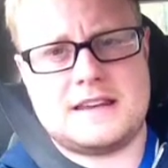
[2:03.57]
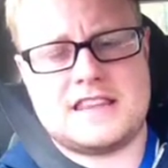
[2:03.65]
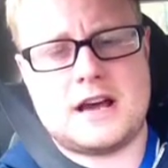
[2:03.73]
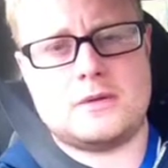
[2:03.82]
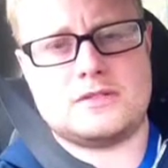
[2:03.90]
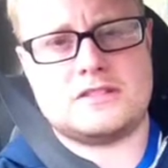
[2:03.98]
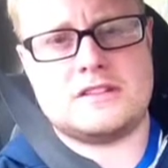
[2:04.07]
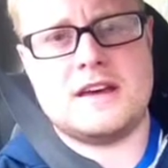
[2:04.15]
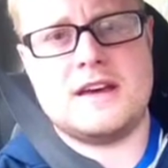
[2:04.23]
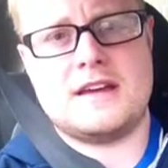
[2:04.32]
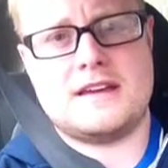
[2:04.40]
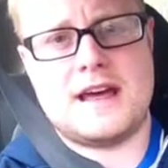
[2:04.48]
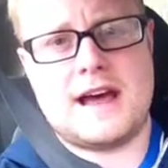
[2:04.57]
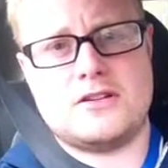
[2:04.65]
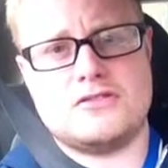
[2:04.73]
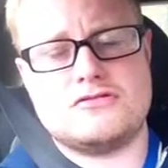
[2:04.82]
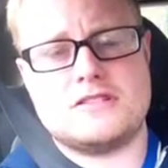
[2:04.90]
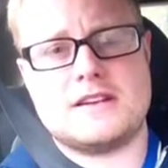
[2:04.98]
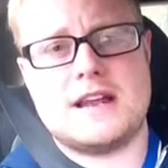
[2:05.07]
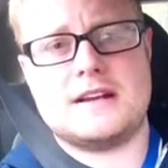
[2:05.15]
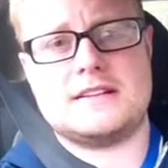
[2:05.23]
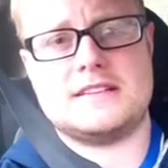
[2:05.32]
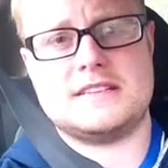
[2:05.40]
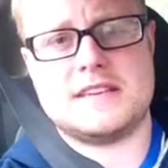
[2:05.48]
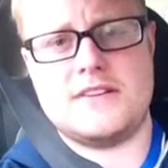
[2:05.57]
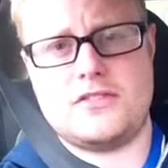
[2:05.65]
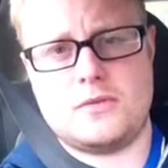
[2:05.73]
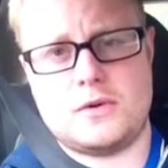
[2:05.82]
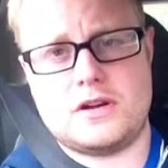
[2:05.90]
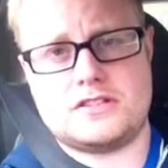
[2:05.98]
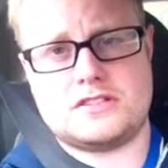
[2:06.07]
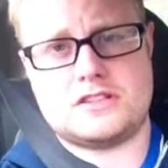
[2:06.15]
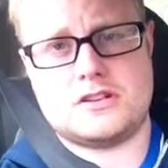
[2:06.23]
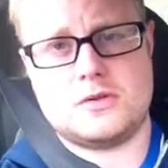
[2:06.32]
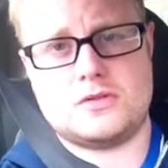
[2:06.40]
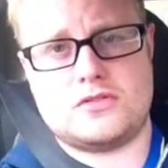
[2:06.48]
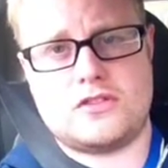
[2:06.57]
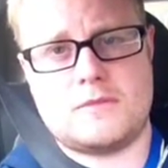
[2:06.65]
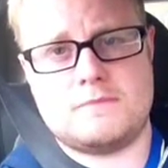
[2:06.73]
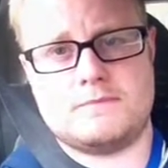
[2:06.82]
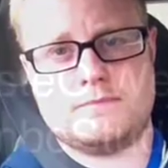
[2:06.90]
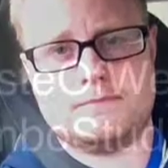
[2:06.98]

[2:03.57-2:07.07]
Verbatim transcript: thousand nine hundred ninety-seven words to choose from.